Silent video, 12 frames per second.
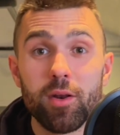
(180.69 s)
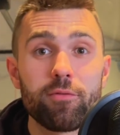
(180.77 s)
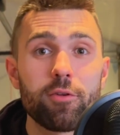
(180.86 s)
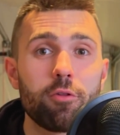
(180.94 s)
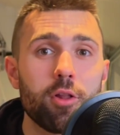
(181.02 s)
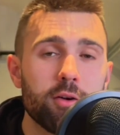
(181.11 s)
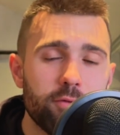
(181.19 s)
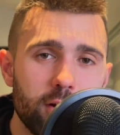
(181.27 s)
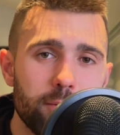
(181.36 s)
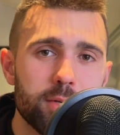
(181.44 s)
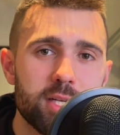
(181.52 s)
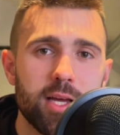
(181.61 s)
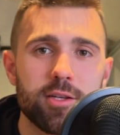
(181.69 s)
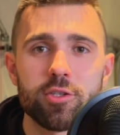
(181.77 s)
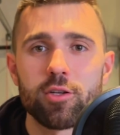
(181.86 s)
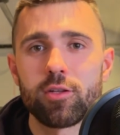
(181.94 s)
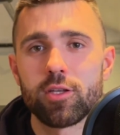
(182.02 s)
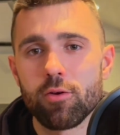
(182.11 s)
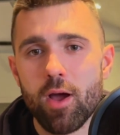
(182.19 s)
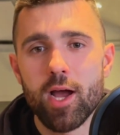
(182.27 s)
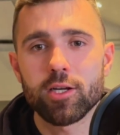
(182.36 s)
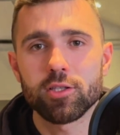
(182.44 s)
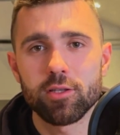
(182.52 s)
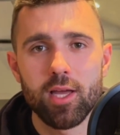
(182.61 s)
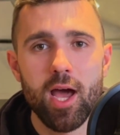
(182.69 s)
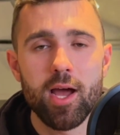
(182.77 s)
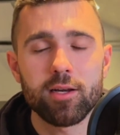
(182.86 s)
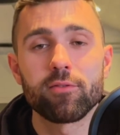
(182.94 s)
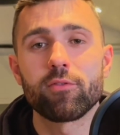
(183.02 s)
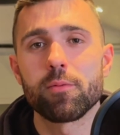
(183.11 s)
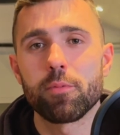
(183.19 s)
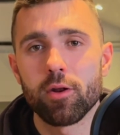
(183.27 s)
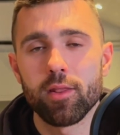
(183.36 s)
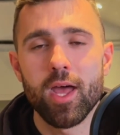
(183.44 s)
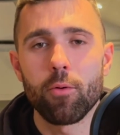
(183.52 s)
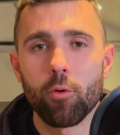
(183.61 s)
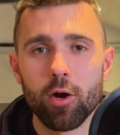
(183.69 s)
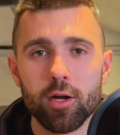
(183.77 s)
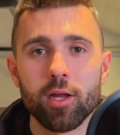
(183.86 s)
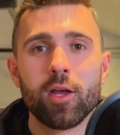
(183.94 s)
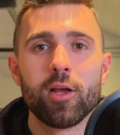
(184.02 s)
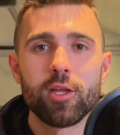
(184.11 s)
But if you look potential and you actually actively put in that work,